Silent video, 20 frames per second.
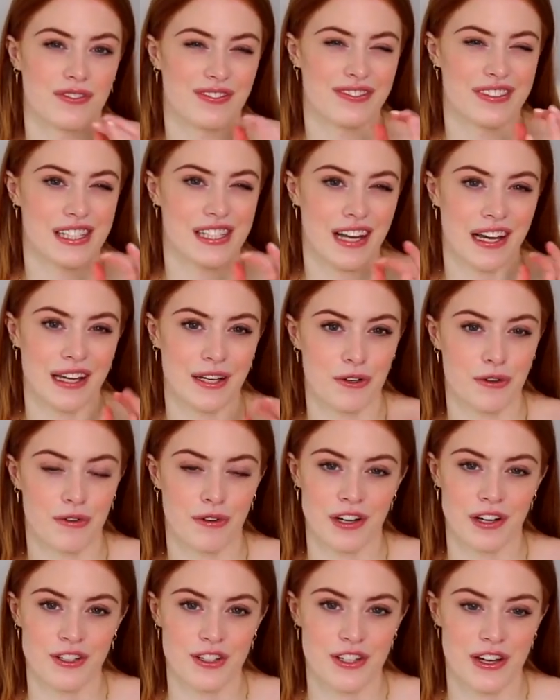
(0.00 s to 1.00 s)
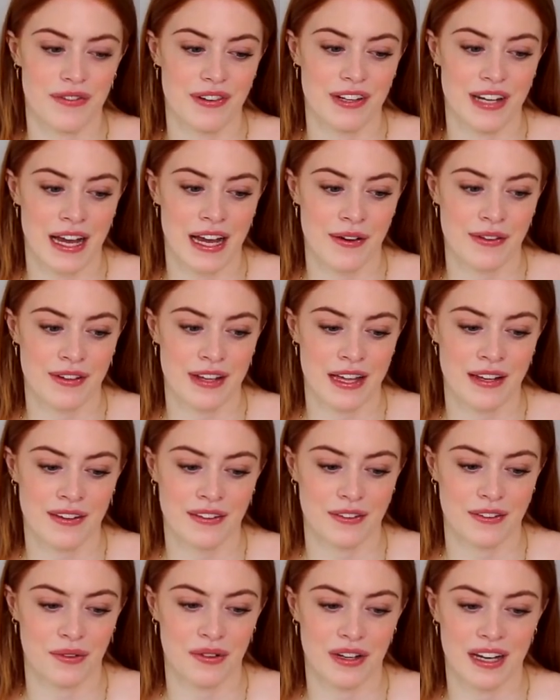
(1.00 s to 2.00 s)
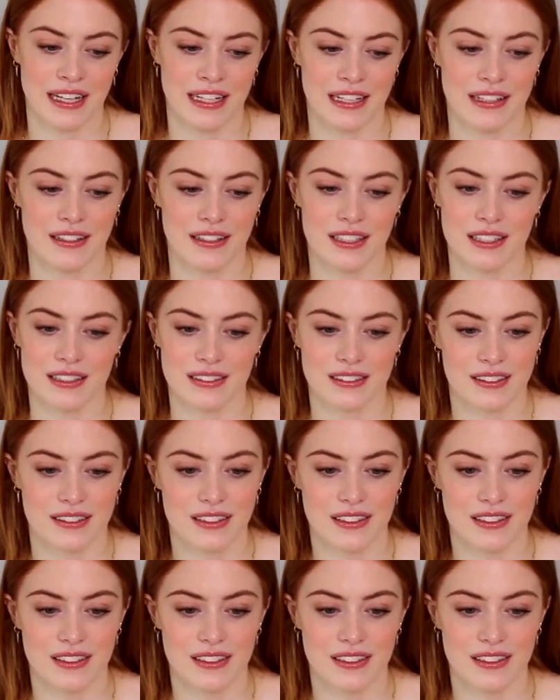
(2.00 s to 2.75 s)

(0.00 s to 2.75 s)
slight crunch every now and then or like a